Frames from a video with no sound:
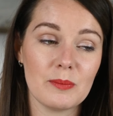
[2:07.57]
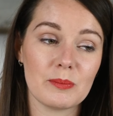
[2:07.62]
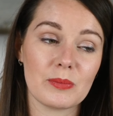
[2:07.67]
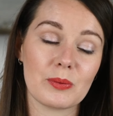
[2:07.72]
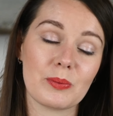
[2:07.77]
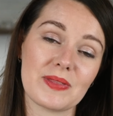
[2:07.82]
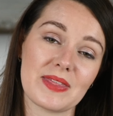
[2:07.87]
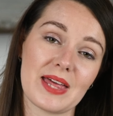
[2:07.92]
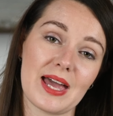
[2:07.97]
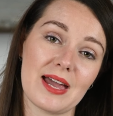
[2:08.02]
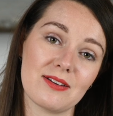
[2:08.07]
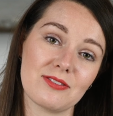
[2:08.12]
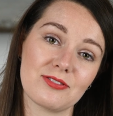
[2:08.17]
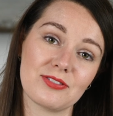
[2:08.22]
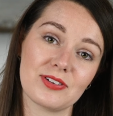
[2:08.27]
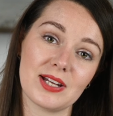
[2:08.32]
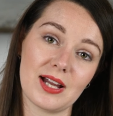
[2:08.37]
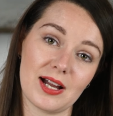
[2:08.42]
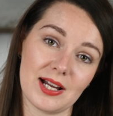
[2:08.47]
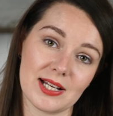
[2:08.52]
But with
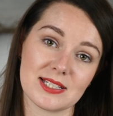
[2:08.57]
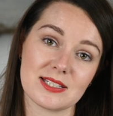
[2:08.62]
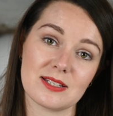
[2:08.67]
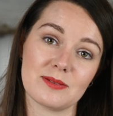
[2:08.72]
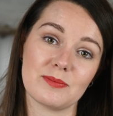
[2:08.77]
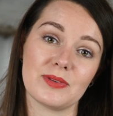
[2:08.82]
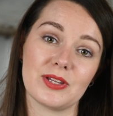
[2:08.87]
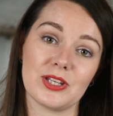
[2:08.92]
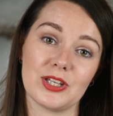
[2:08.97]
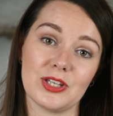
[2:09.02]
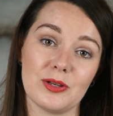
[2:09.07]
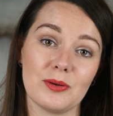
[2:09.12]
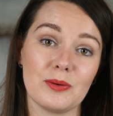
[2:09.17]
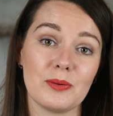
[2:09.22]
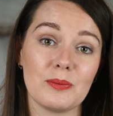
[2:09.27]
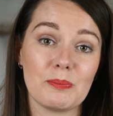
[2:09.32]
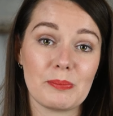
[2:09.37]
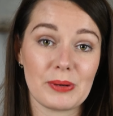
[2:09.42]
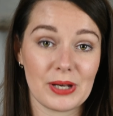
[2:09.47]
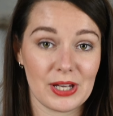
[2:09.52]
every item that
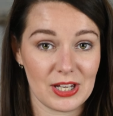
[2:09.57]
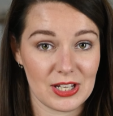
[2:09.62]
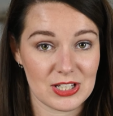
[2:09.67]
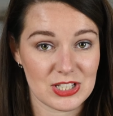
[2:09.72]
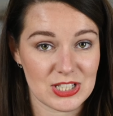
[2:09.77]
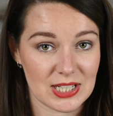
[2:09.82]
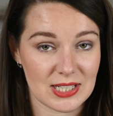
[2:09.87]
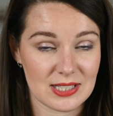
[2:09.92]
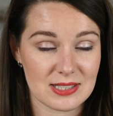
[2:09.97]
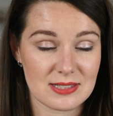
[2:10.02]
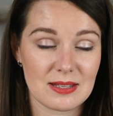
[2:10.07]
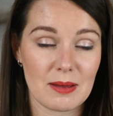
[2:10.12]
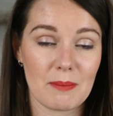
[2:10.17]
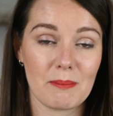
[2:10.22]
you purchase,